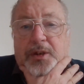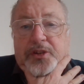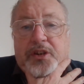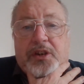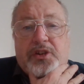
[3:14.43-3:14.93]

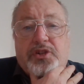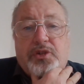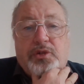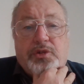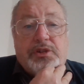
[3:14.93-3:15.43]
clutching at
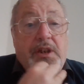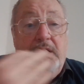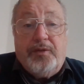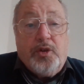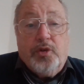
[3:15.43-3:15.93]
straws,
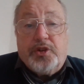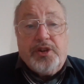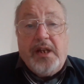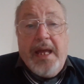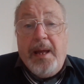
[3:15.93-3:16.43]
and of course
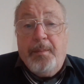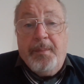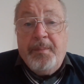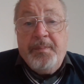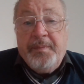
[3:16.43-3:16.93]
I
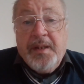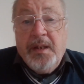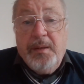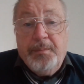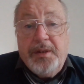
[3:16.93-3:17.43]
am.
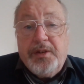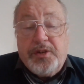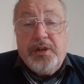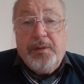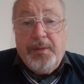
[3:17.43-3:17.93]
But the
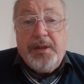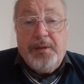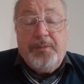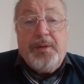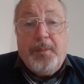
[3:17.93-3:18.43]

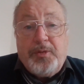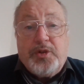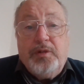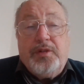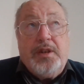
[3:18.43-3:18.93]

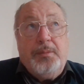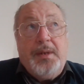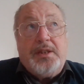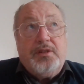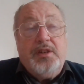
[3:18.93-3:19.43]
truth of the
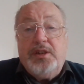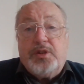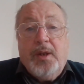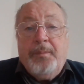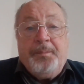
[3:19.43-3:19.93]
matter
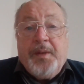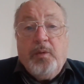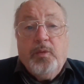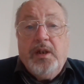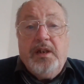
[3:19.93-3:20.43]
is,
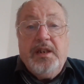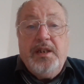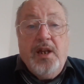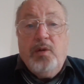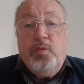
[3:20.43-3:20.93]
we're
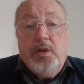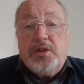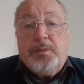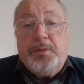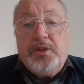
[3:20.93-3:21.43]
in no
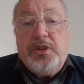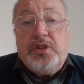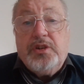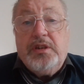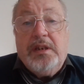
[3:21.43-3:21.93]
worse a
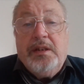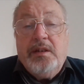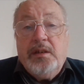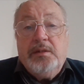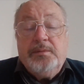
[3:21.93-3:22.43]
position
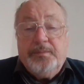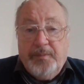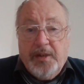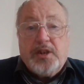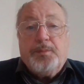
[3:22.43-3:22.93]

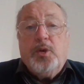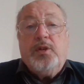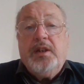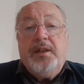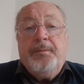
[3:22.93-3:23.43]
this
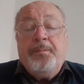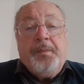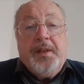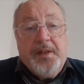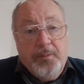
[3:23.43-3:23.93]
morning
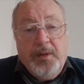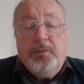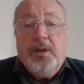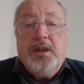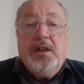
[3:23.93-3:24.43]
than we
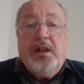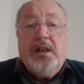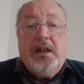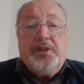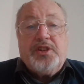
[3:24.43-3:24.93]
were
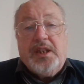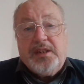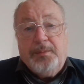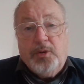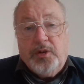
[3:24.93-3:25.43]
on
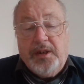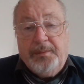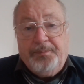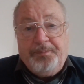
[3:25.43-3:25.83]
Saturday morning.